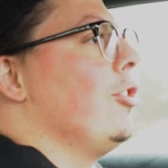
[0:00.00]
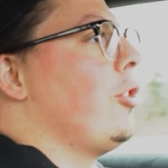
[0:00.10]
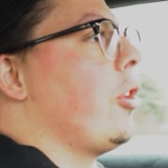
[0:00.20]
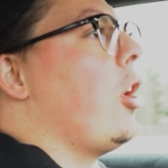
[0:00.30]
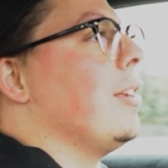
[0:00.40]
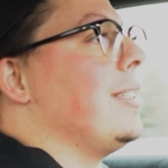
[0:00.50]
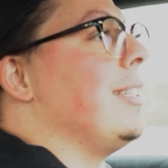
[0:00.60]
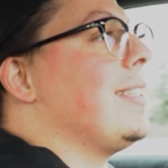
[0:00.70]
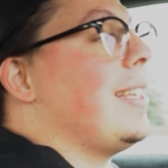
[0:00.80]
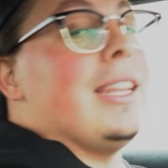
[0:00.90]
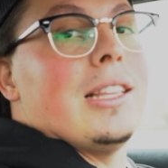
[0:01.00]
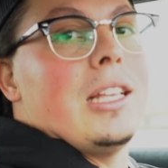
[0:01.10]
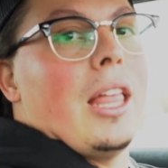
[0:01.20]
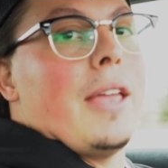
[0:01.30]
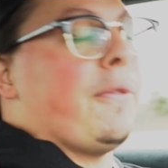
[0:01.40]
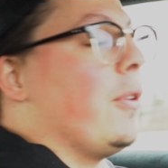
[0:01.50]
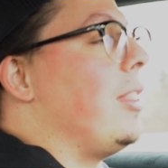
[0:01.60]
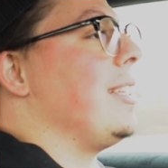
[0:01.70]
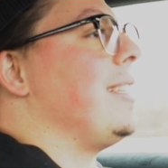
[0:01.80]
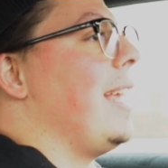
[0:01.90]
so the car is insanely light for
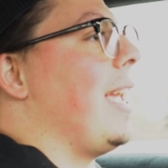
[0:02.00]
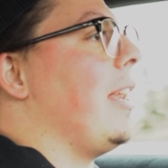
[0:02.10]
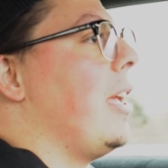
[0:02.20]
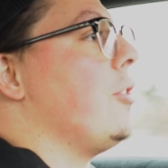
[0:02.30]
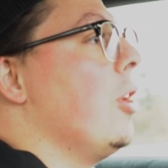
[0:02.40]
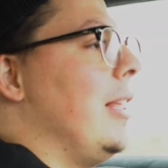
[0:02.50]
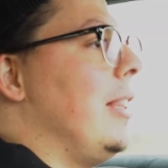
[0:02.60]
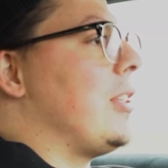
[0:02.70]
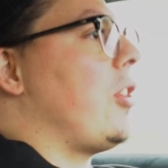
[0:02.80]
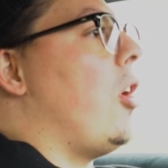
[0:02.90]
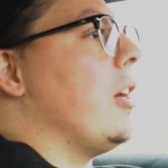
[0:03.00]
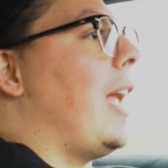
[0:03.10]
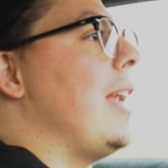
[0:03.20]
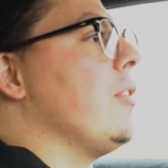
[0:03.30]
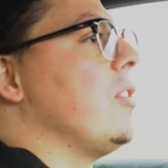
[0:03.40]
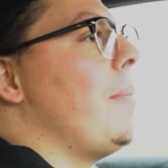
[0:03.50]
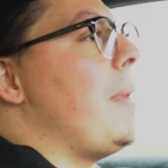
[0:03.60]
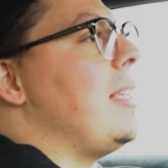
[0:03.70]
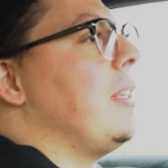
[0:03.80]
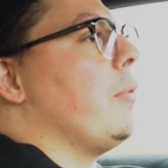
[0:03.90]
this day and age. This car handles
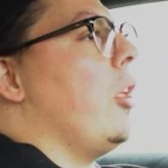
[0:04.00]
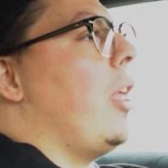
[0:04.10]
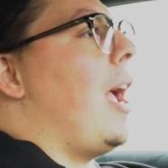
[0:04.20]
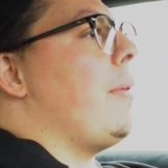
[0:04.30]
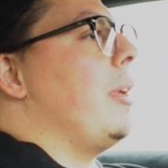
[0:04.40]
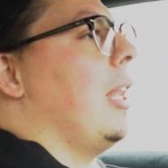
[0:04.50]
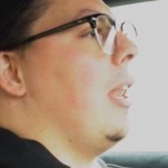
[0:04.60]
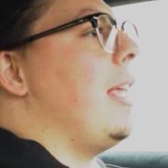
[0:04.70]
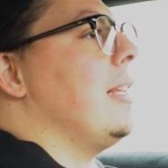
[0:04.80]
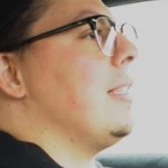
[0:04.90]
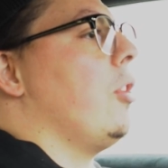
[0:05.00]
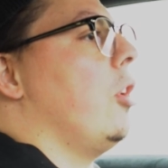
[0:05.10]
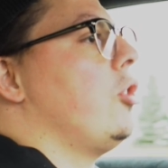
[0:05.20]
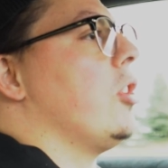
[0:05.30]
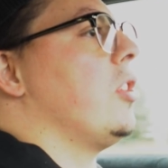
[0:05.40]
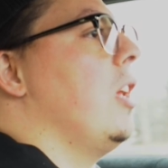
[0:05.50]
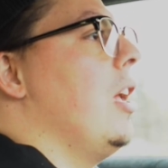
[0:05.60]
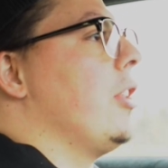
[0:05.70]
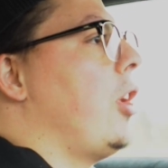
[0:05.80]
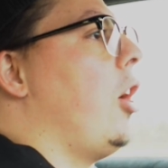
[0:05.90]
amazing. We're on the highway, the lightest little just
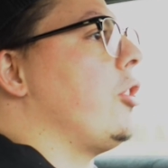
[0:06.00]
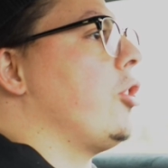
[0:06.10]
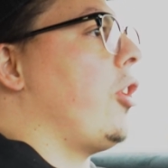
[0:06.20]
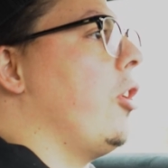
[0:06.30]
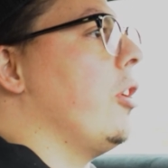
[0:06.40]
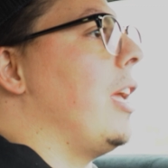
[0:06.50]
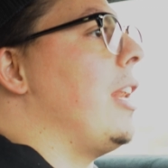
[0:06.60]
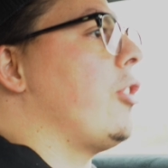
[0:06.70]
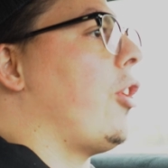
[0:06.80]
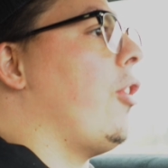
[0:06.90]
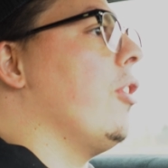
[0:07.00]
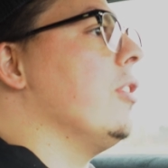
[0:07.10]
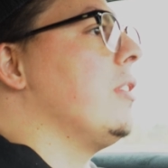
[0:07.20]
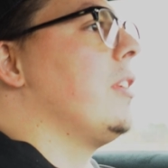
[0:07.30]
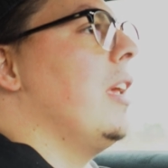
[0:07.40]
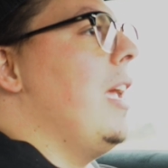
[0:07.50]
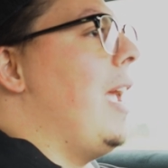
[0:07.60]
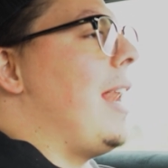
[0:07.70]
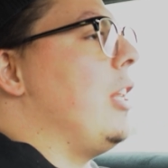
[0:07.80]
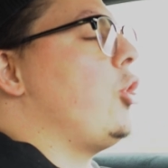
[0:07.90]
touch turn and it turns,
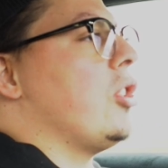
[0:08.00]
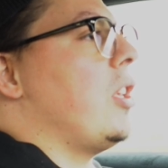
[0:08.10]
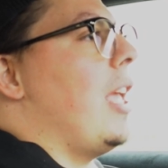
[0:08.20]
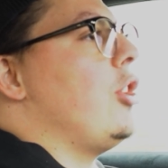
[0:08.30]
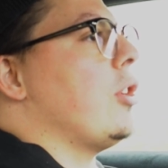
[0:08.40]
and it just